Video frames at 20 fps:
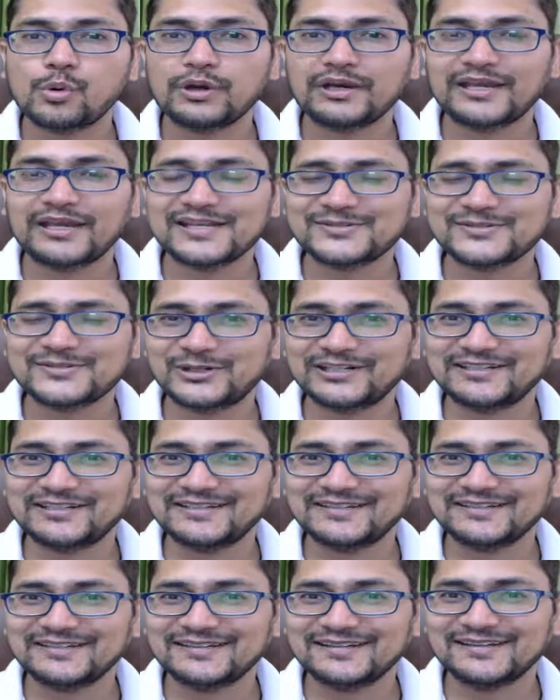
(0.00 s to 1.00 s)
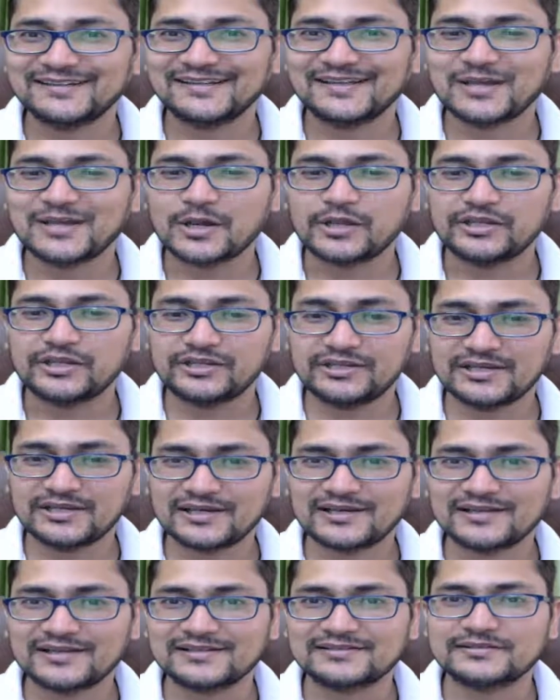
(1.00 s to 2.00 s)
guess what
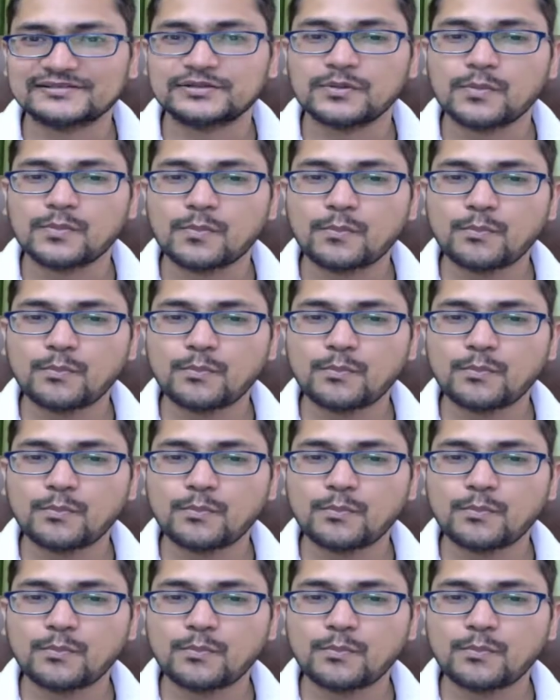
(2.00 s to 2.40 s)
yes